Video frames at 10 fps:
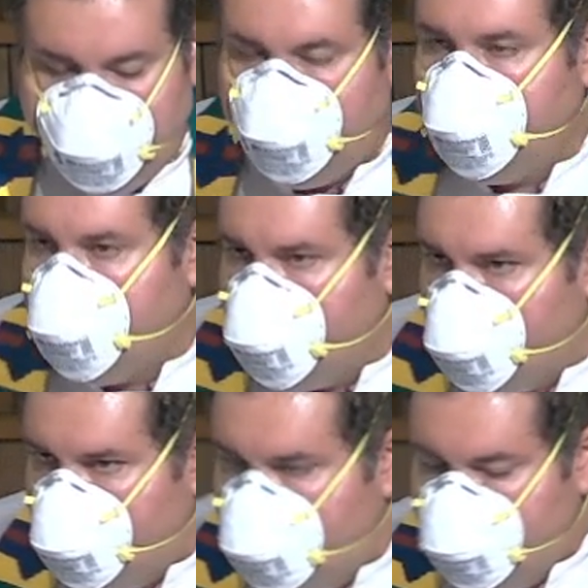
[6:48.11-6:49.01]

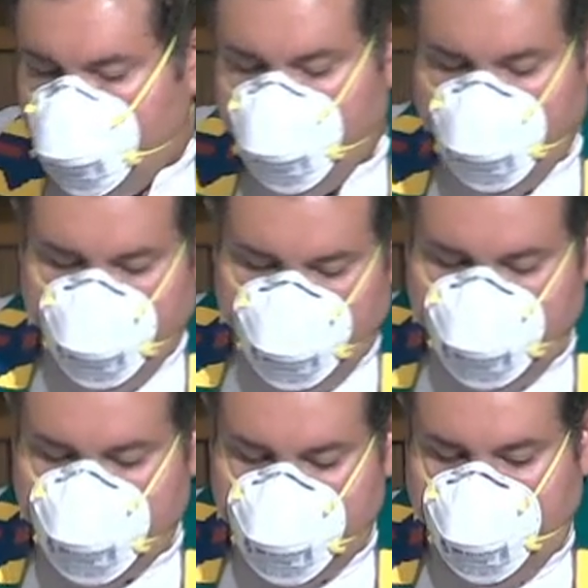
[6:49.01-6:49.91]
Europe,
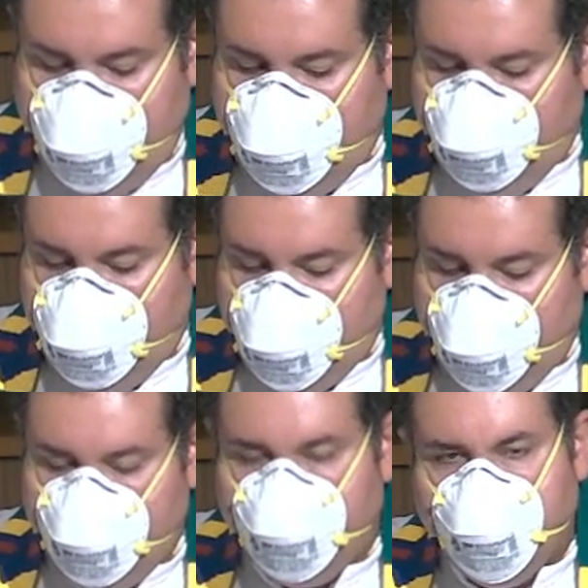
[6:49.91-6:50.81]
Christianity
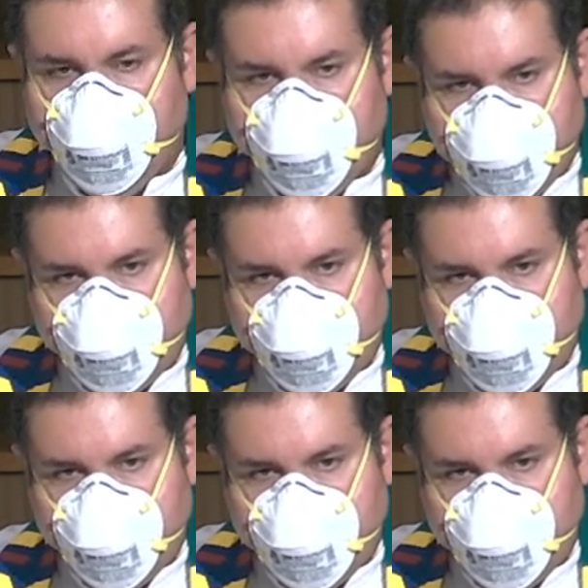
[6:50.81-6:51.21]
became so